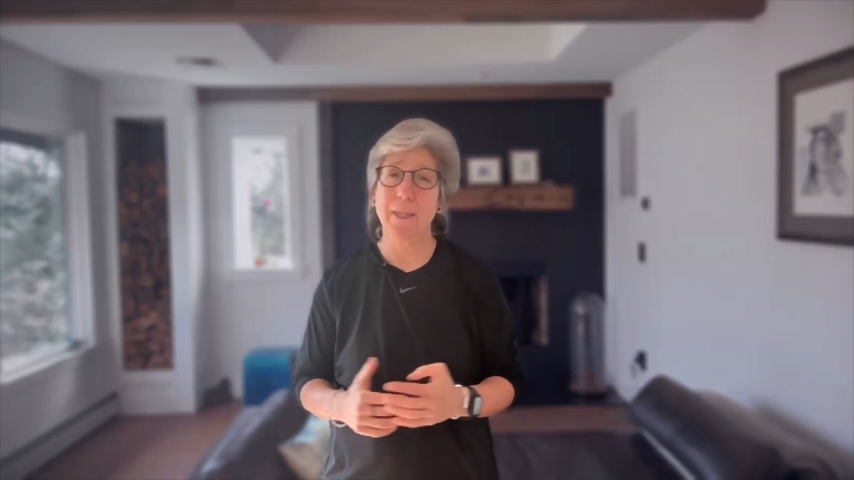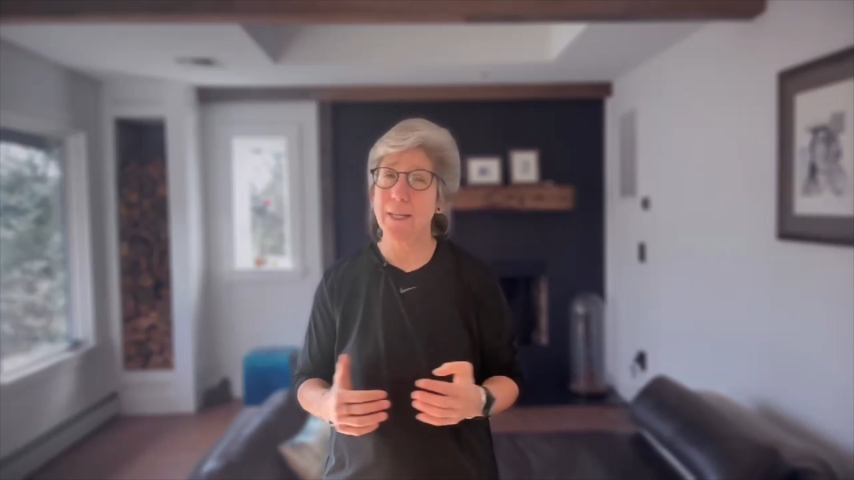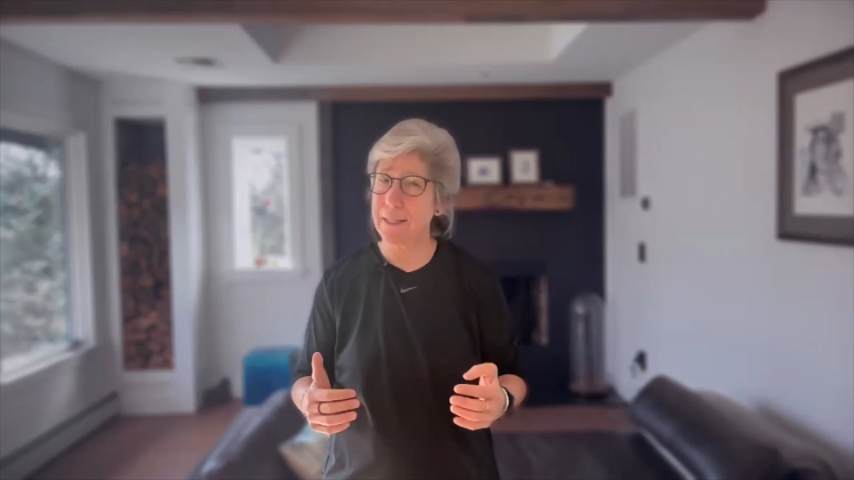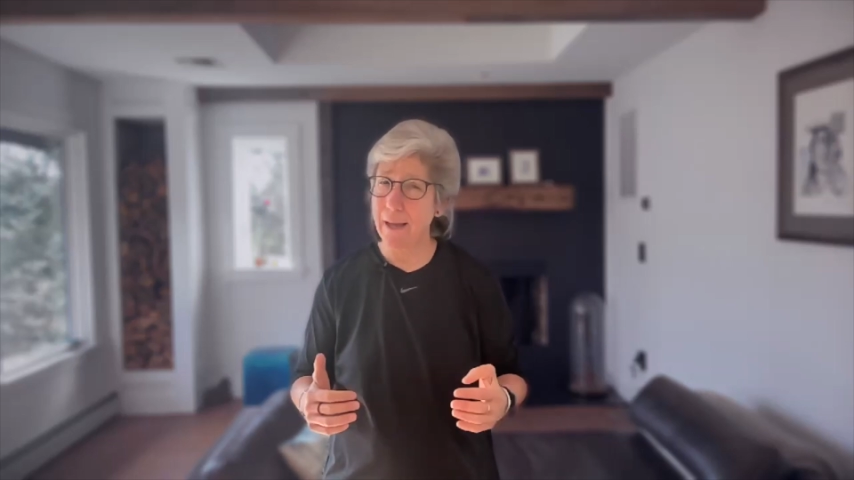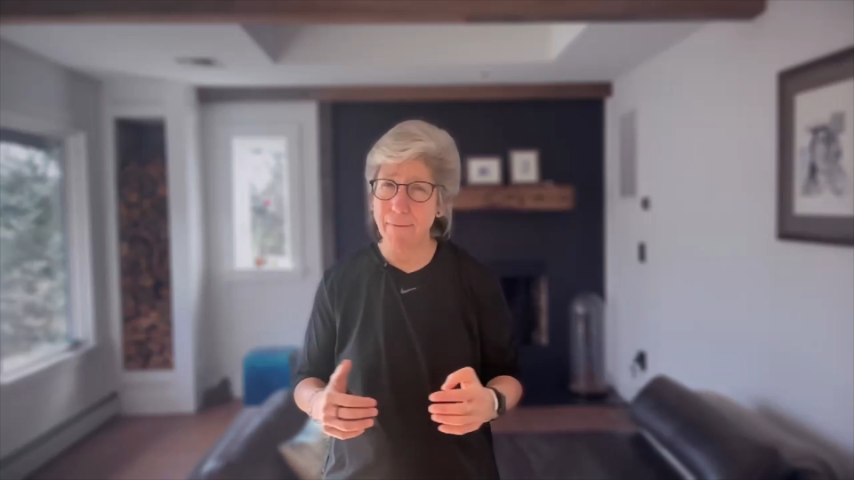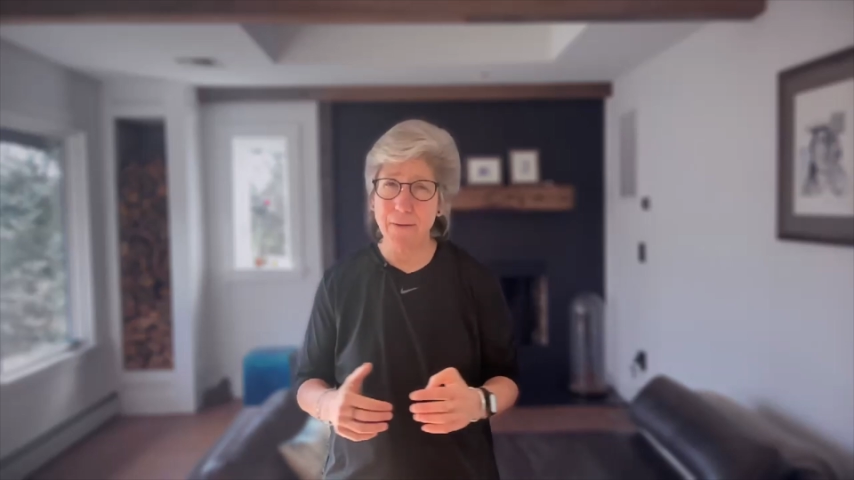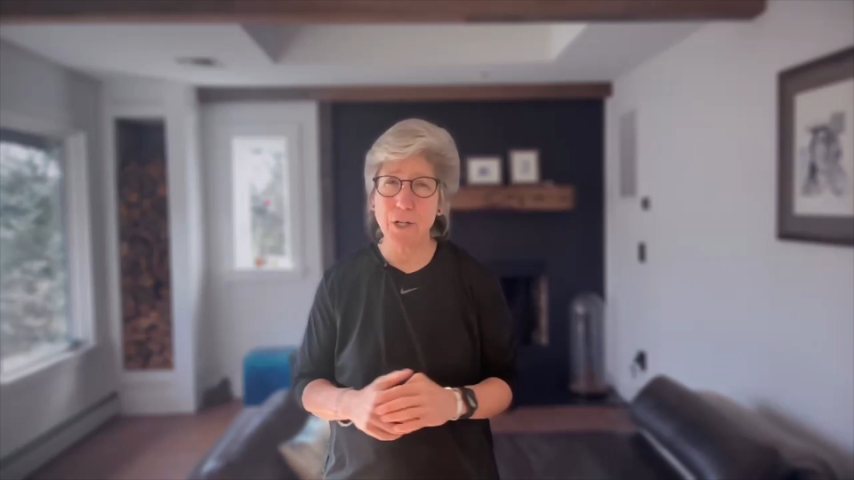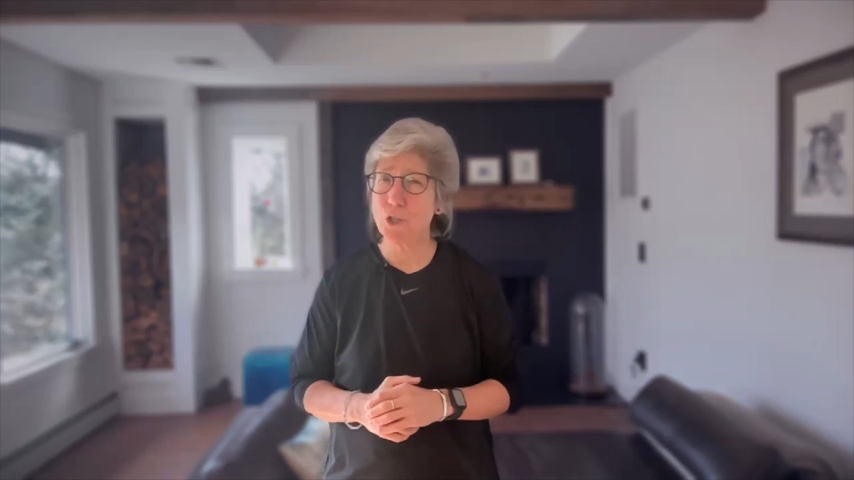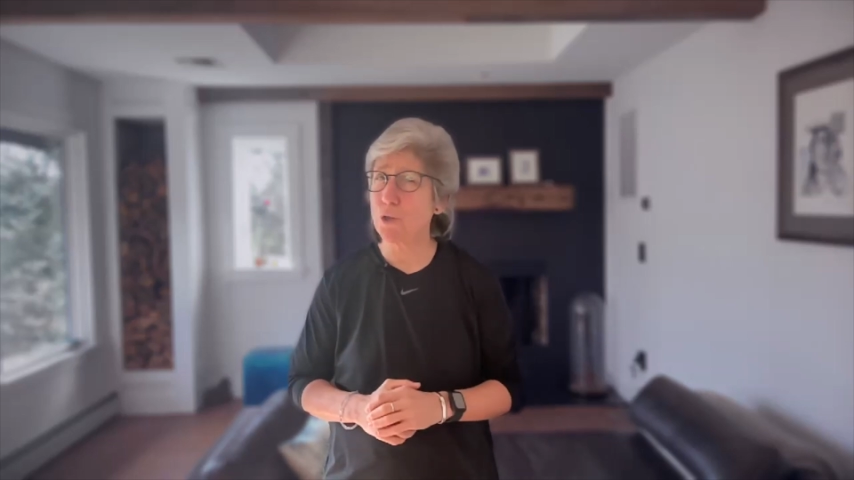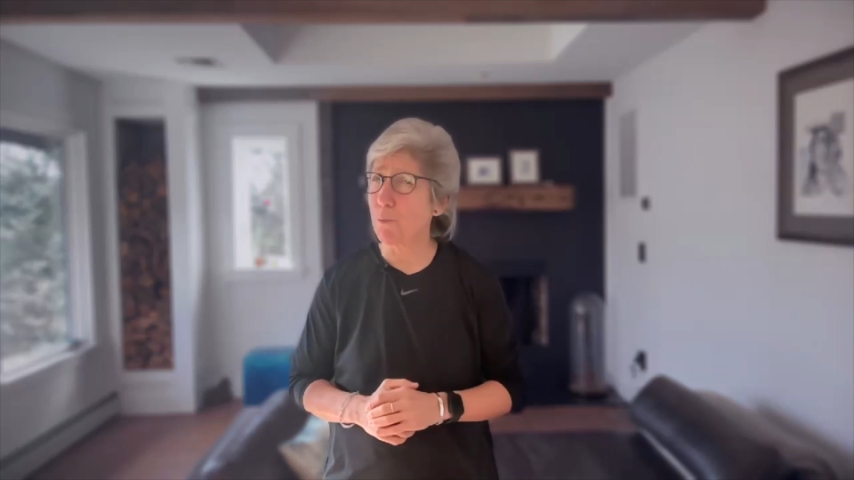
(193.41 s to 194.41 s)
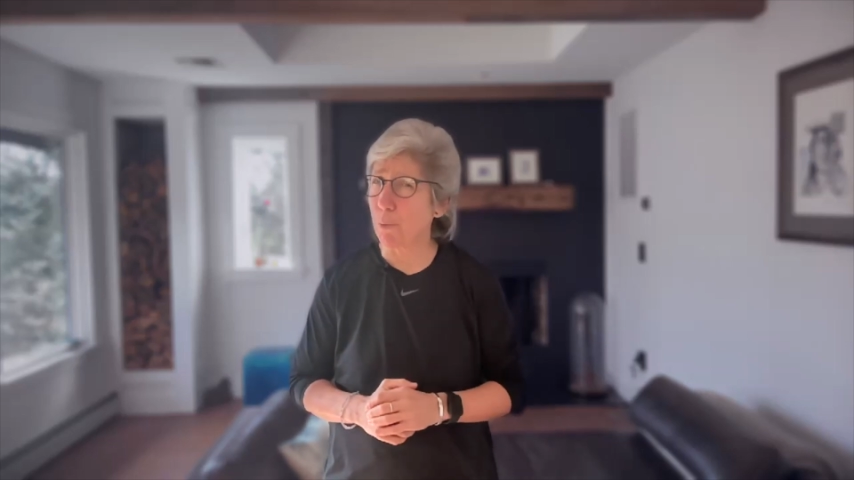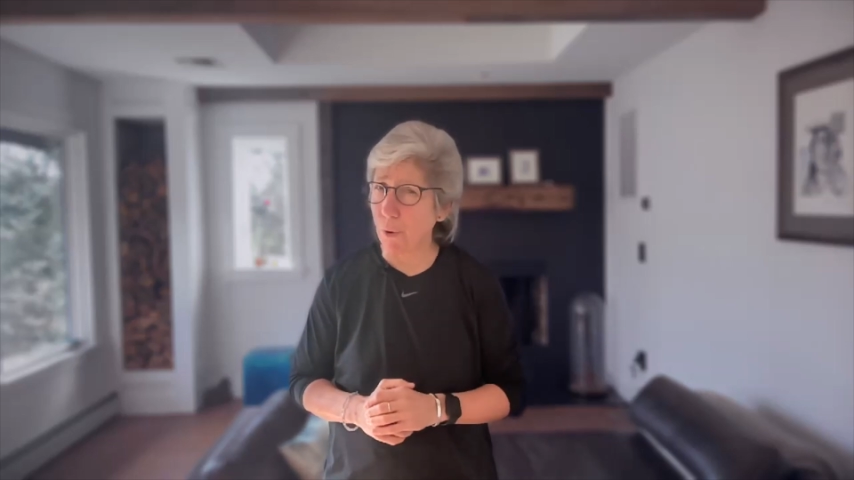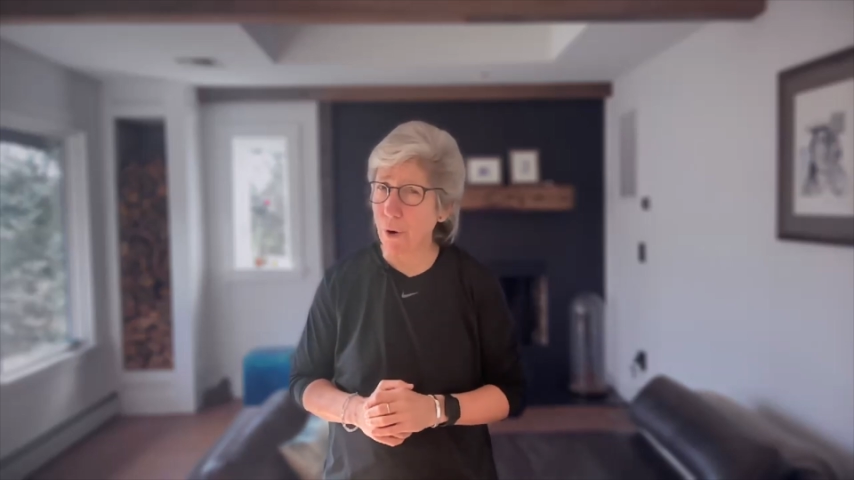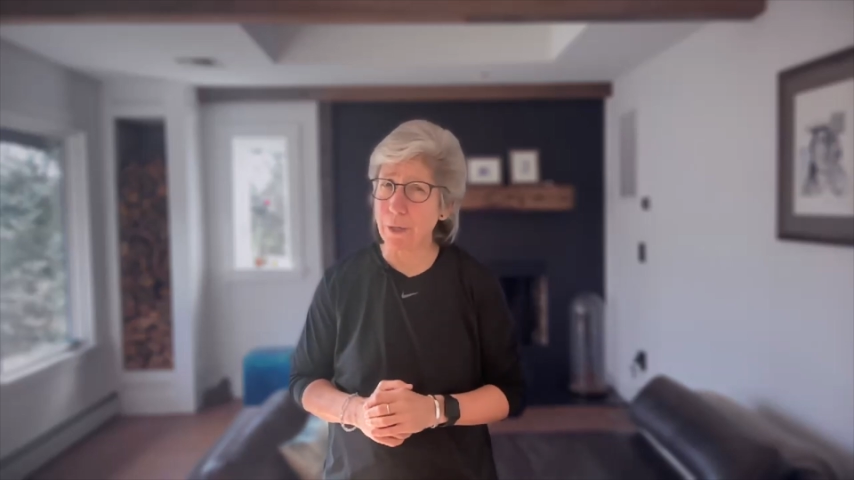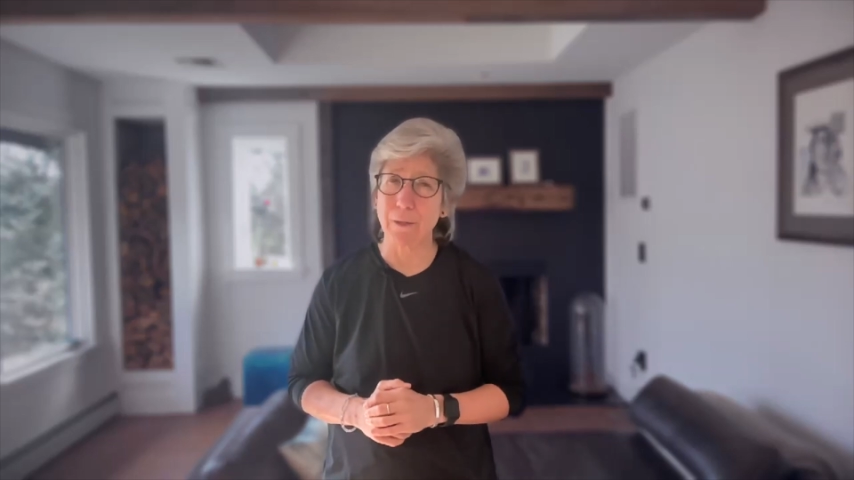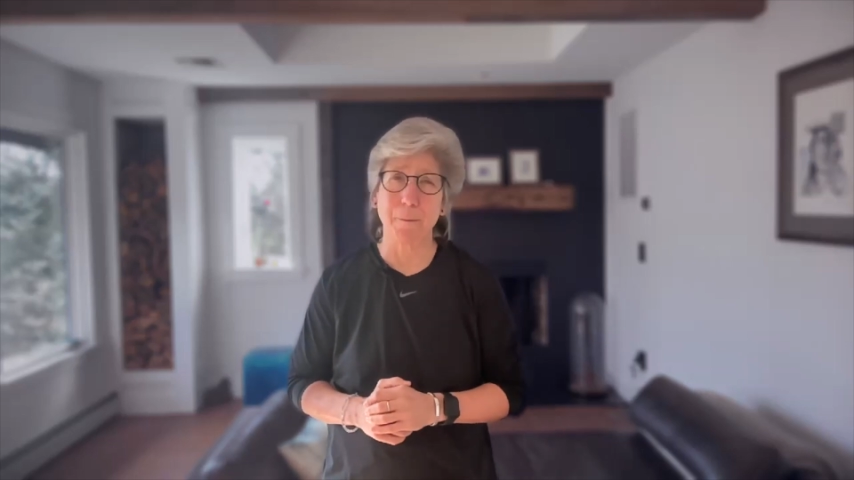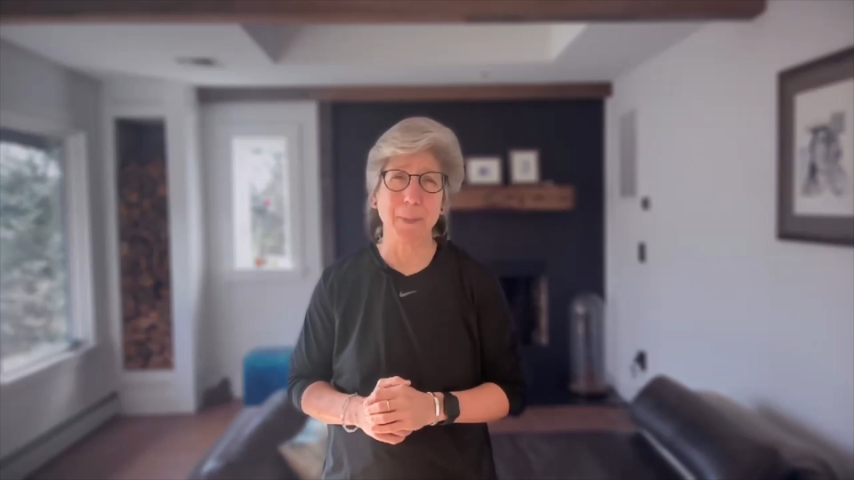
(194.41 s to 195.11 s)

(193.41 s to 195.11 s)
the definition broadened